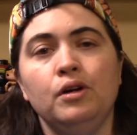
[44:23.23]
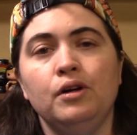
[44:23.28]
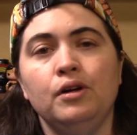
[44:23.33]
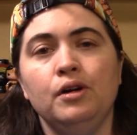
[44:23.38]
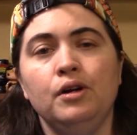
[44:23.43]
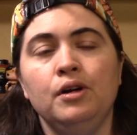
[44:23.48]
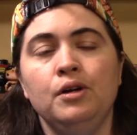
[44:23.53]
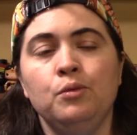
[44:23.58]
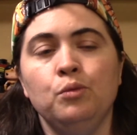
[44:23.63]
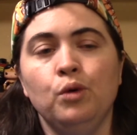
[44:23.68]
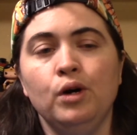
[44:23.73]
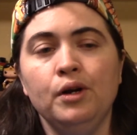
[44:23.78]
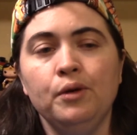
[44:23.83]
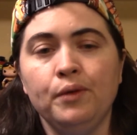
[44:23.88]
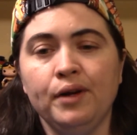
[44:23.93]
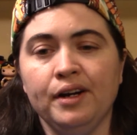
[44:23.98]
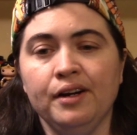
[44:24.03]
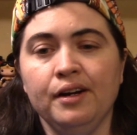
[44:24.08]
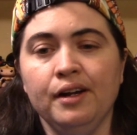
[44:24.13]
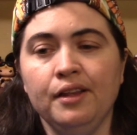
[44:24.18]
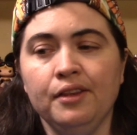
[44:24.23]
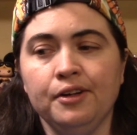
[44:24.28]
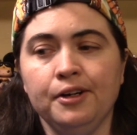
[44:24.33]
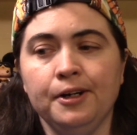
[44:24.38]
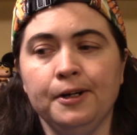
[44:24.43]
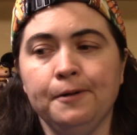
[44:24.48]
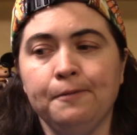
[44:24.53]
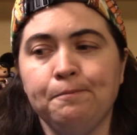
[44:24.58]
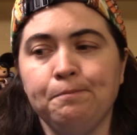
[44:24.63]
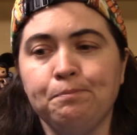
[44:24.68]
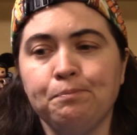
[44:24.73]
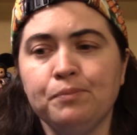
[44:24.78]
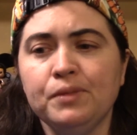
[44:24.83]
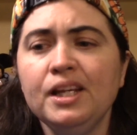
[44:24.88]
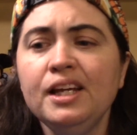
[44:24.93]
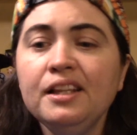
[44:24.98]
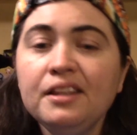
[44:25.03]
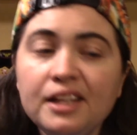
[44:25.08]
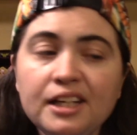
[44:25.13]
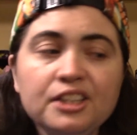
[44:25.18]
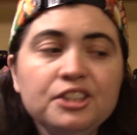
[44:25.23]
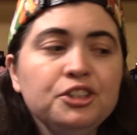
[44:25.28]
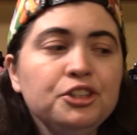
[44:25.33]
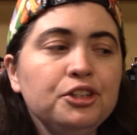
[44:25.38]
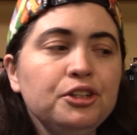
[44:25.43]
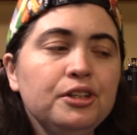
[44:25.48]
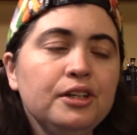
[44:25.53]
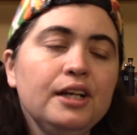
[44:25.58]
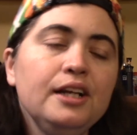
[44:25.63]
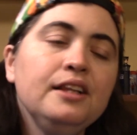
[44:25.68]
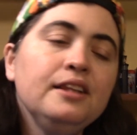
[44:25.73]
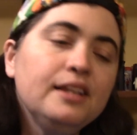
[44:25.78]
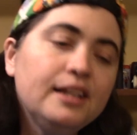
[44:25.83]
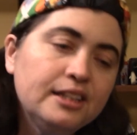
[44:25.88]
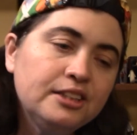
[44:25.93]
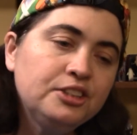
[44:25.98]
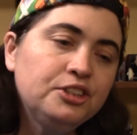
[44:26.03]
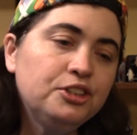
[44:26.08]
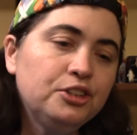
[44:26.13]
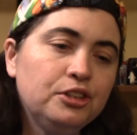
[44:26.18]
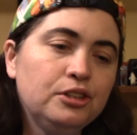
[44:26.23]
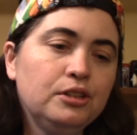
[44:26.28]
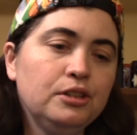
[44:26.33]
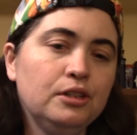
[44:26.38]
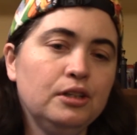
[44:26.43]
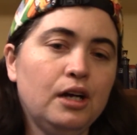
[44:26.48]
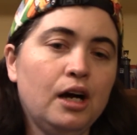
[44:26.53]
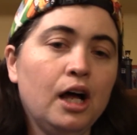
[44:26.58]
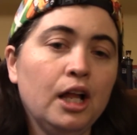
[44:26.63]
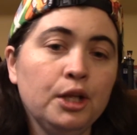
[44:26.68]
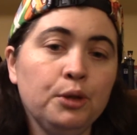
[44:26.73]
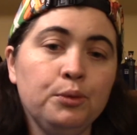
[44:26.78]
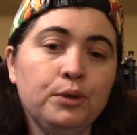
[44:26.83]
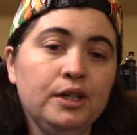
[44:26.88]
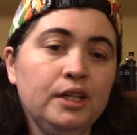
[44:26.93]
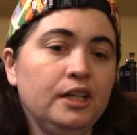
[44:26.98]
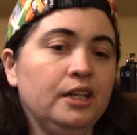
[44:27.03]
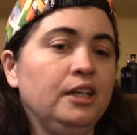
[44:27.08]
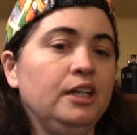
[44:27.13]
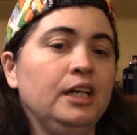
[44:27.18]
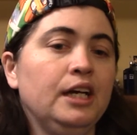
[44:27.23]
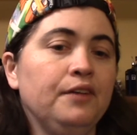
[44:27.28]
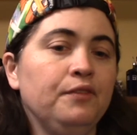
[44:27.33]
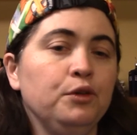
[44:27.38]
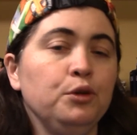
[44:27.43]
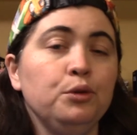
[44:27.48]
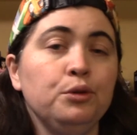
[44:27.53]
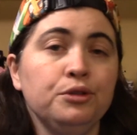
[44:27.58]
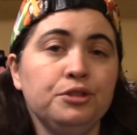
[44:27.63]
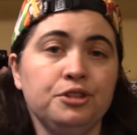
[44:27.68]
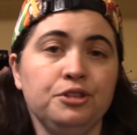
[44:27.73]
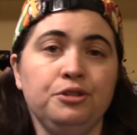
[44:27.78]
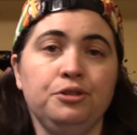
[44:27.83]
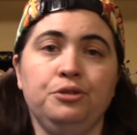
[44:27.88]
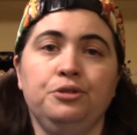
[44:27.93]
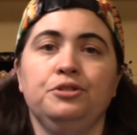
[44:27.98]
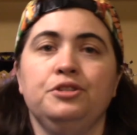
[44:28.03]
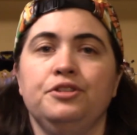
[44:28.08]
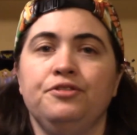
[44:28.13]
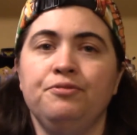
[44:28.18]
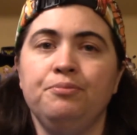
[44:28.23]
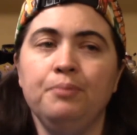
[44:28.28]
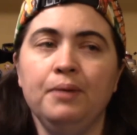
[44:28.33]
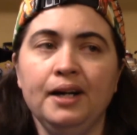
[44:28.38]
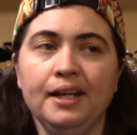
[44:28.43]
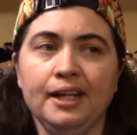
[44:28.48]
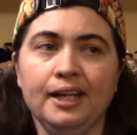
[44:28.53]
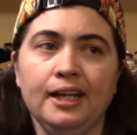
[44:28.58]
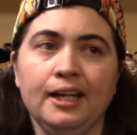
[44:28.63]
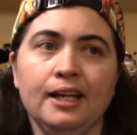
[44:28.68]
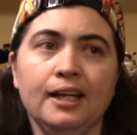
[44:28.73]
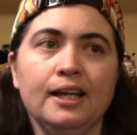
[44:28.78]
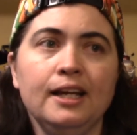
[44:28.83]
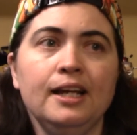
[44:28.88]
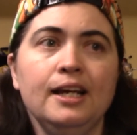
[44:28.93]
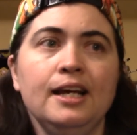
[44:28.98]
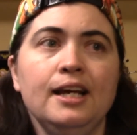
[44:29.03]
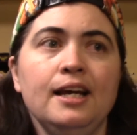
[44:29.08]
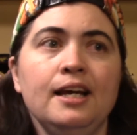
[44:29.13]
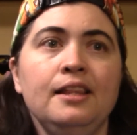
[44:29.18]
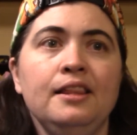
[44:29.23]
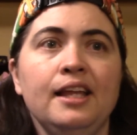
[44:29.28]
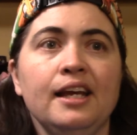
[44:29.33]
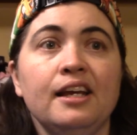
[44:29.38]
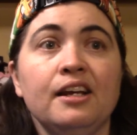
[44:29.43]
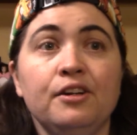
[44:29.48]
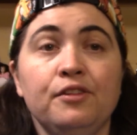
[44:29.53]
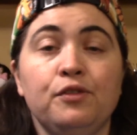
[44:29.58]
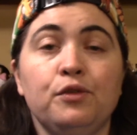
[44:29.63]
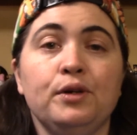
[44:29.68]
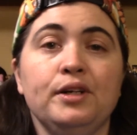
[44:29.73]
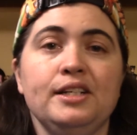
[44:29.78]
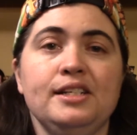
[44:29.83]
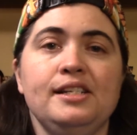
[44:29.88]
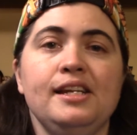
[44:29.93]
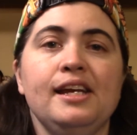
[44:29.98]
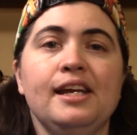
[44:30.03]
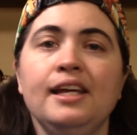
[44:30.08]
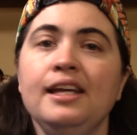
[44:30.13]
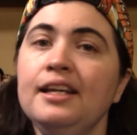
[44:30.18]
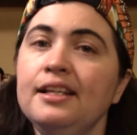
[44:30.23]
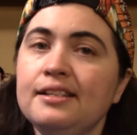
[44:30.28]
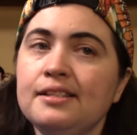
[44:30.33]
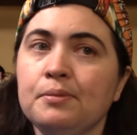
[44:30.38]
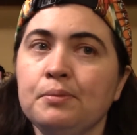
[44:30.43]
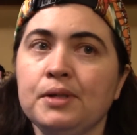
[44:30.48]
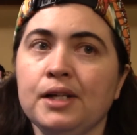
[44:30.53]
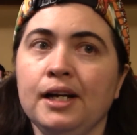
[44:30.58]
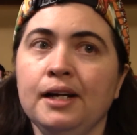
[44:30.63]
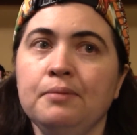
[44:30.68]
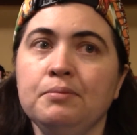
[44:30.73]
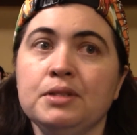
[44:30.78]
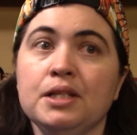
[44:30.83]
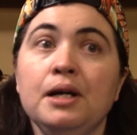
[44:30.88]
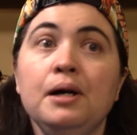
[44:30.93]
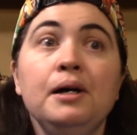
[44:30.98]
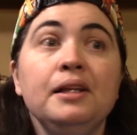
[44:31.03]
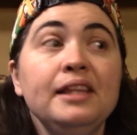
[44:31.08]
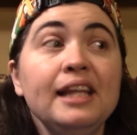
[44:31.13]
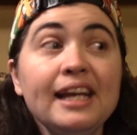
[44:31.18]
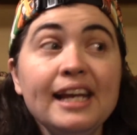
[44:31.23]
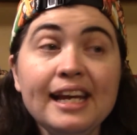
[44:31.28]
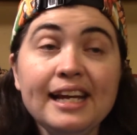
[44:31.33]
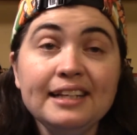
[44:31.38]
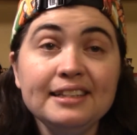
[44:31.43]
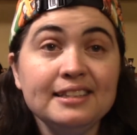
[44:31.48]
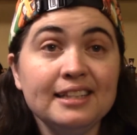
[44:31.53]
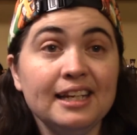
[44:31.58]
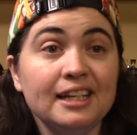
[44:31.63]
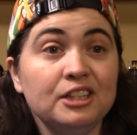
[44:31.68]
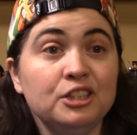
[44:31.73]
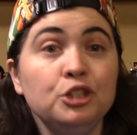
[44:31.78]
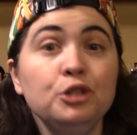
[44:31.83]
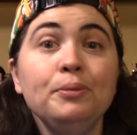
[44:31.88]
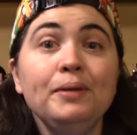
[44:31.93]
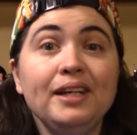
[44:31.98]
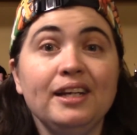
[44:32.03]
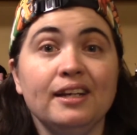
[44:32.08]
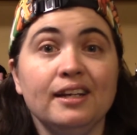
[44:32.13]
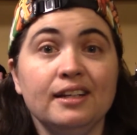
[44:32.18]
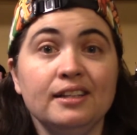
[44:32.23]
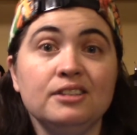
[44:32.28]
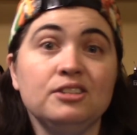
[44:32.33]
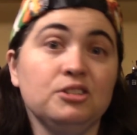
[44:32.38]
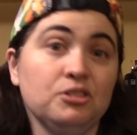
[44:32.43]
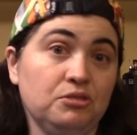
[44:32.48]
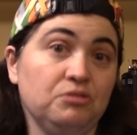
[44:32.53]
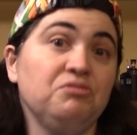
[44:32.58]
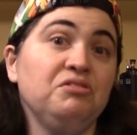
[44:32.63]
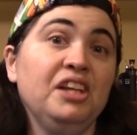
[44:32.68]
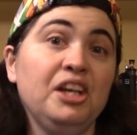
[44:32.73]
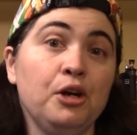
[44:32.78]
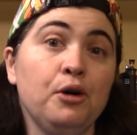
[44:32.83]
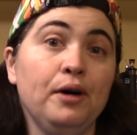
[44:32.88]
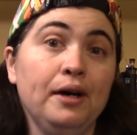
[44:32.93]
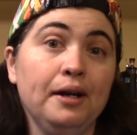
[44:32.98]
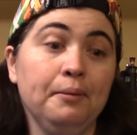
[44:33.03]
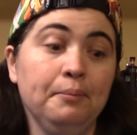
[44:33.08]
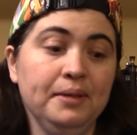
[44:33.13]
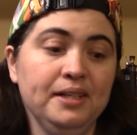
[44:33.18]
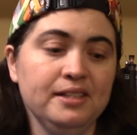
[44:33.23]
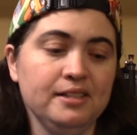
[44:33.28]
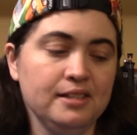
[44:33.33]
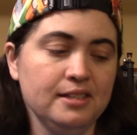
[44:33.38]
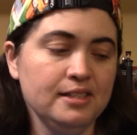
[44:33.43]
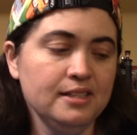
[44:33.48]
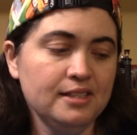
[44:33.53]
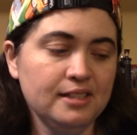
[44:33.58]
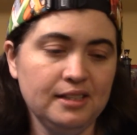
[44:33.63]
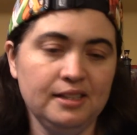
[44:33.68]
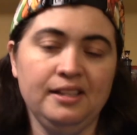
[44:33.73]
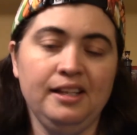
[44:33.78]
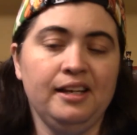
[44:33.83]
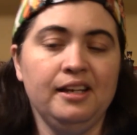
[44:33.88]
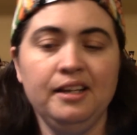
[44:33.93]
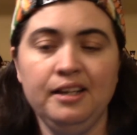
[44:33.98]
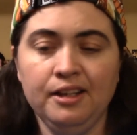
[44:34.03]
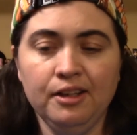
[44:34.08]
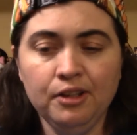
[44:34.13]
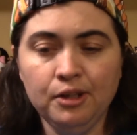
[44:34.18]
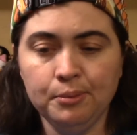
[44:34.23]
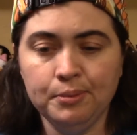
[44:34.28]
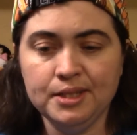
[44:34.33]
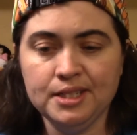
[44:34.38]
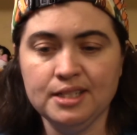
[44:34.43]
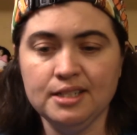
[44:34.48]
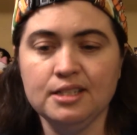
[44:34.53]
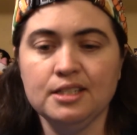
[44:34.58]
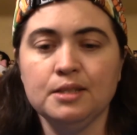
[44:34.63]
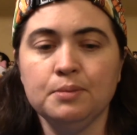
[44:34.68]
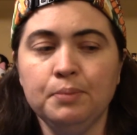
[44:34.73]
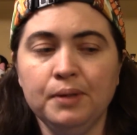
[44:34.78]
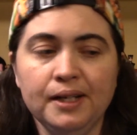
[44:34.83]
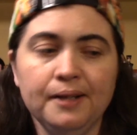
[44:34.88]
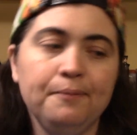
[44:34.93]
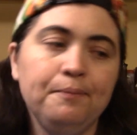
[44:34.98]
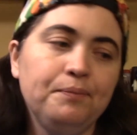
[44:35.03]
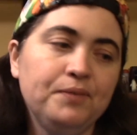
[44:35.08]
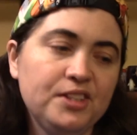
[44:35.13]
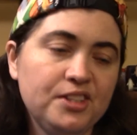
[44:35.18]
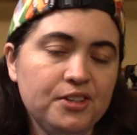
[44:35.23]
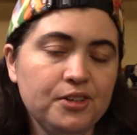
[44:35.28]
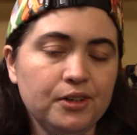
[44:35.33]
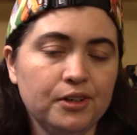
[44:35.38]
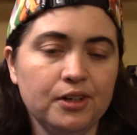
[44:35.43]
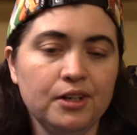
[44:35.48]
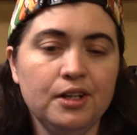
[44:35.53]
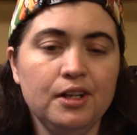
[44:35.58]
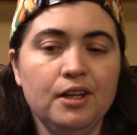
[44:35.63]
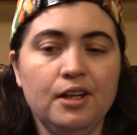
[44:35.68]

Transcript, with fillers: in one way or another, unless you're unless you're Hollywood and you have oodles and oodles of money and they can afford to take a hit sometimes. They can't take too many hits. They go out of business like any other business, but still.